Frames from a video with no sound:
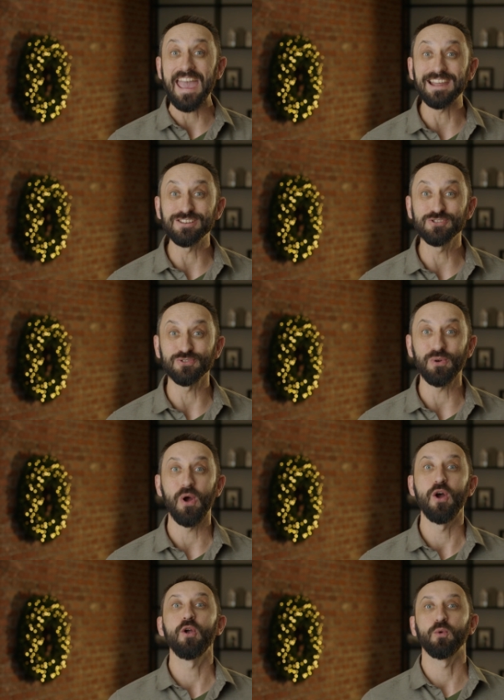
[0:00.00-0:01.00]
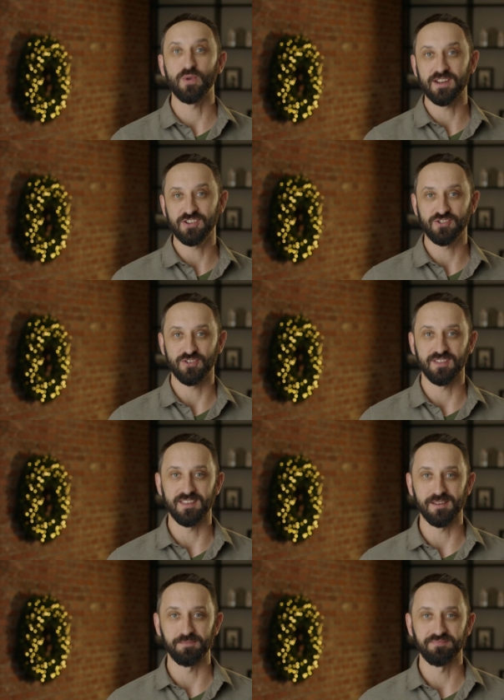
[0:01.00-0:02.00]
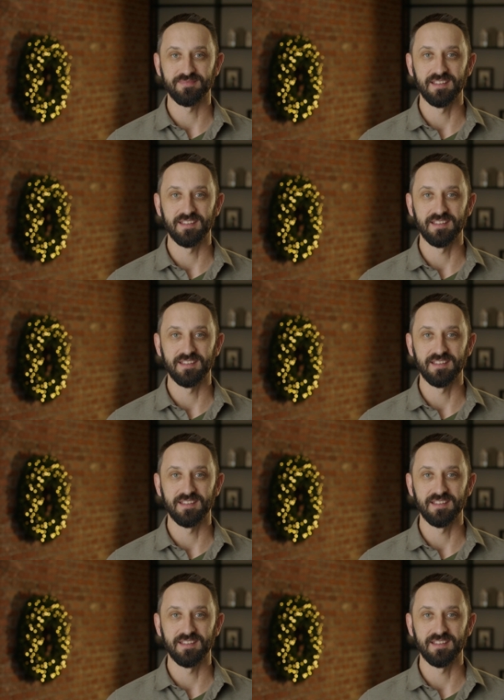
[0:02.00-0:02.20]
angel reassured them.